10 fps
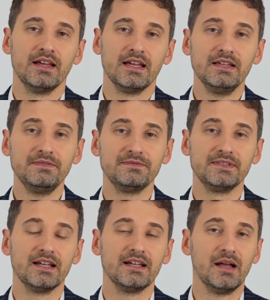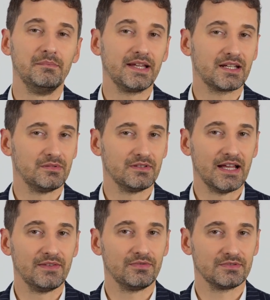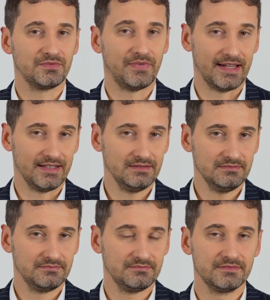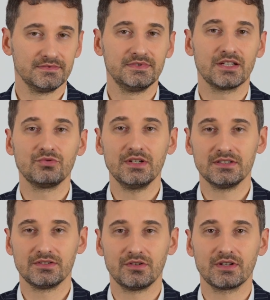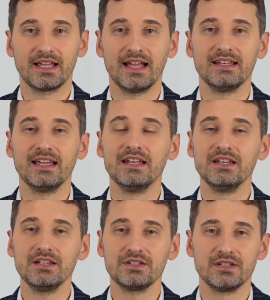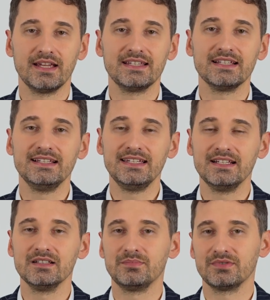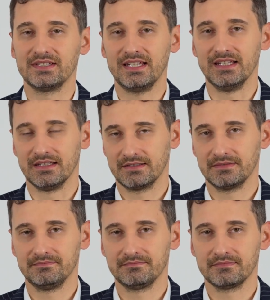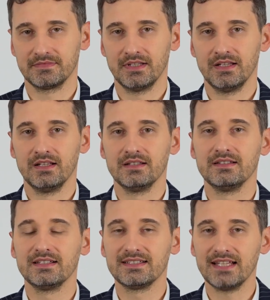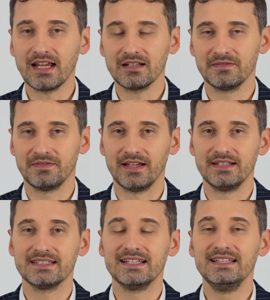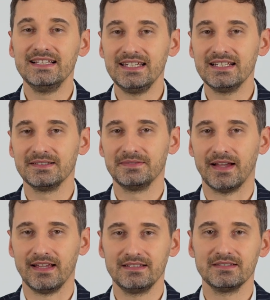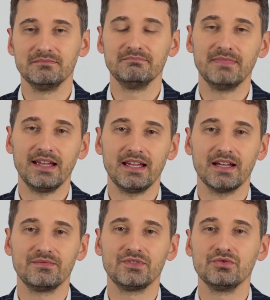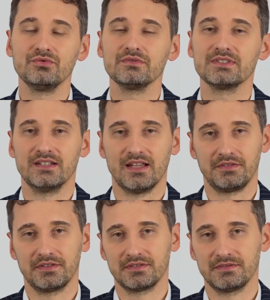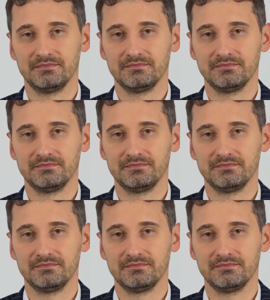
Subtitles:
If the amicable efforts fail, the creditor can initiate legal proceedings. The second phase, legal phase, may have two scenarios.